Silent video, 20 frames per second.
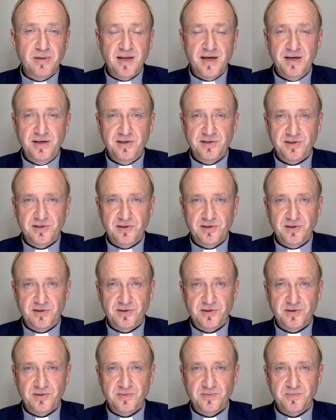
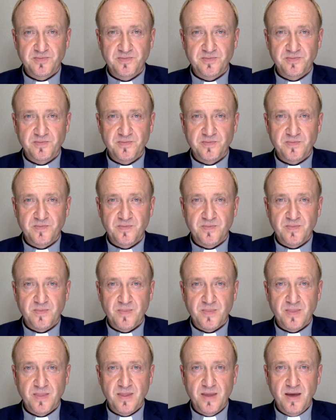places.
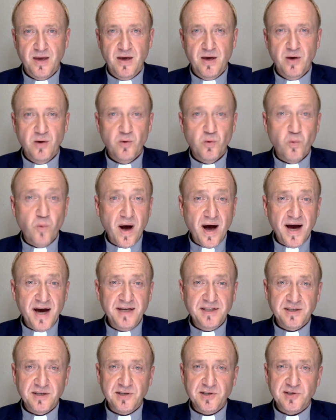
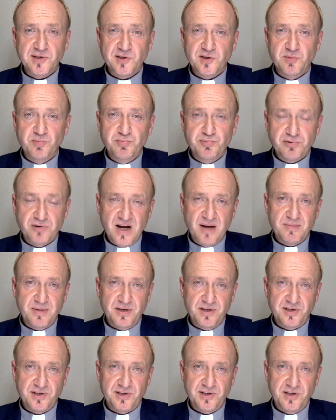White
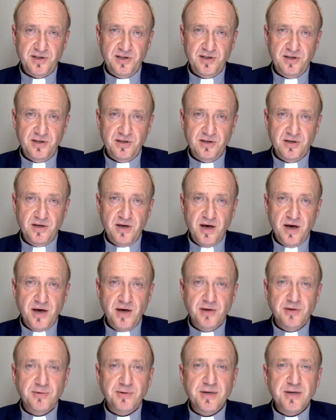supremacy
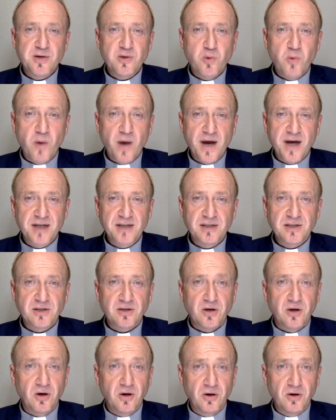required that
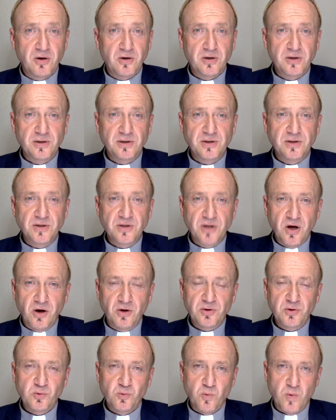all
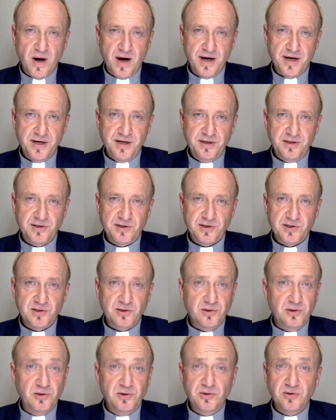non-whites
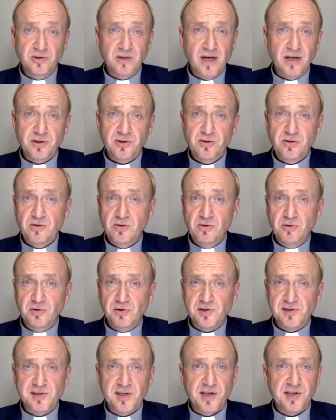do not
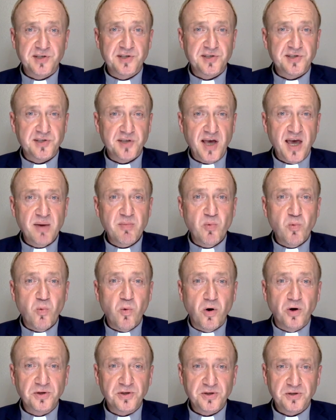use the same
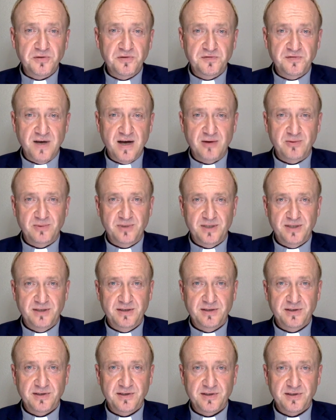water
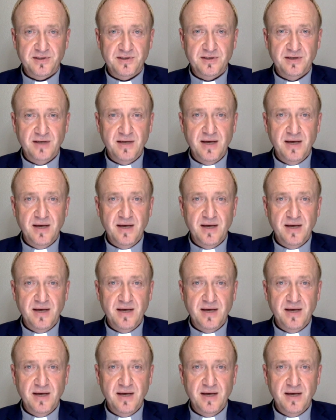fountains,